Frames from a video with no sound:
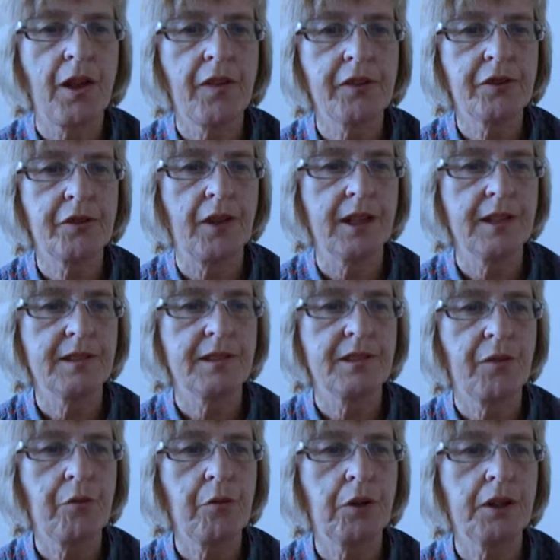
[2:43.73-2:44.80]
other traits
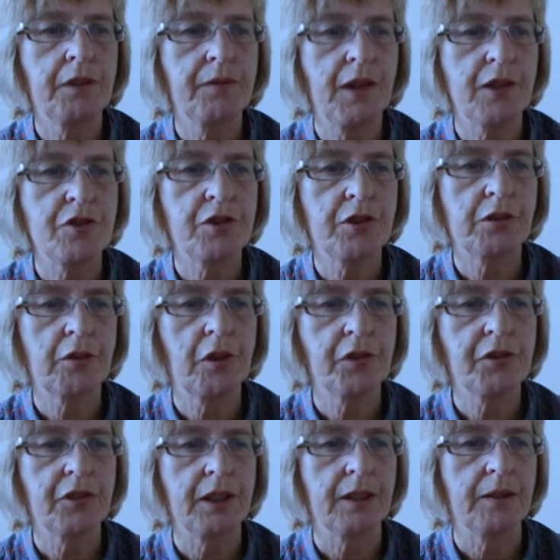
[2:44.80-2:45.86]
through conventional
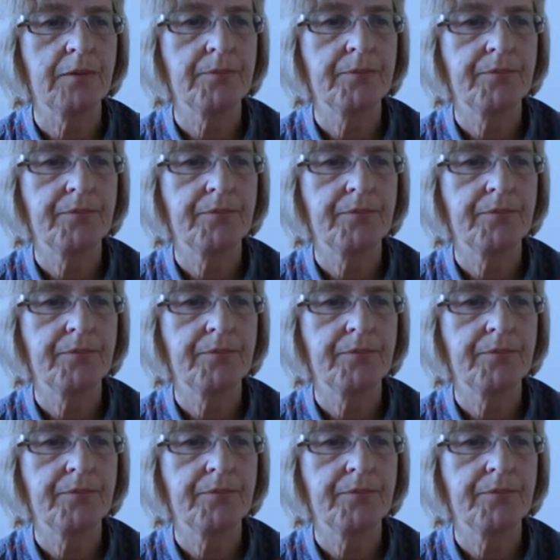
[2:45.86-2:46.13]
crossing.